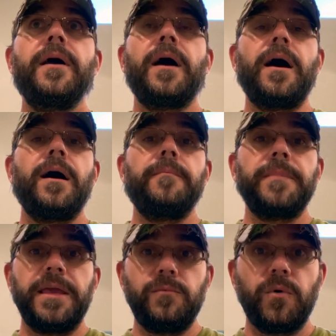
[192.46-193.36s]
Um,
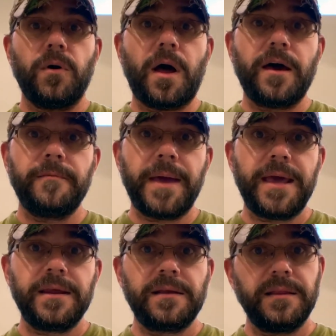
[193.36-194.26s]
it will
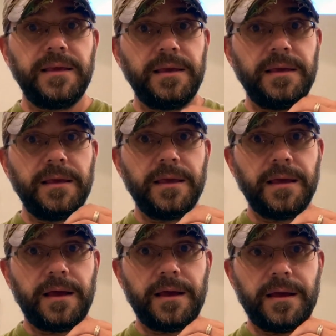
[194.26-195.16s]
automatically
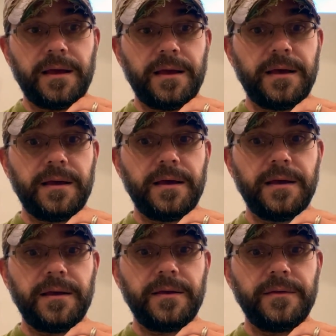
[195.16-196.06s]

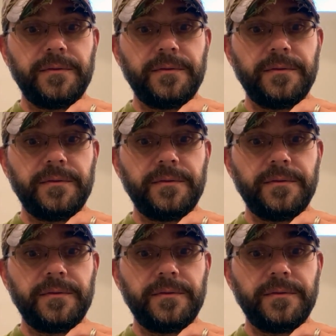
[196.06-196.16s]
uh,